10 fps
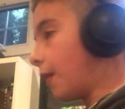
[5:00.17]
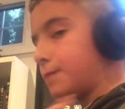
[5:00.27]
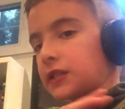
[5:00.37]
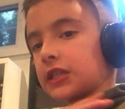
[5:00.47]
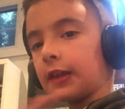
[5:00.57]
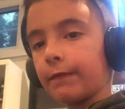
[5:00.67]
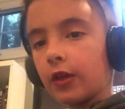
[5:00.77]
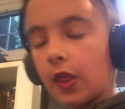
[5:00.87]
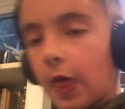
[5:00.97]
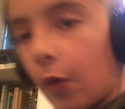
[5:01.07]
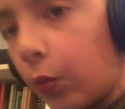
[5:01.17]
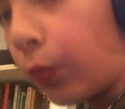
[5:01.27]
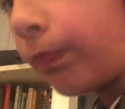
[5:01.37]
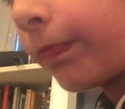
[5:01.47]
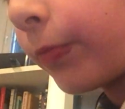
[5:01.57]
up my sleeve.
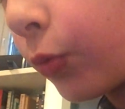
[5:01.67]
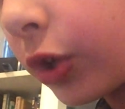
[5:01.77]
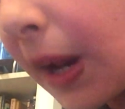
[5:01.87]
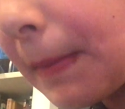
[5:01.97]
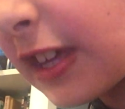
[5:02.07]
We're gonna be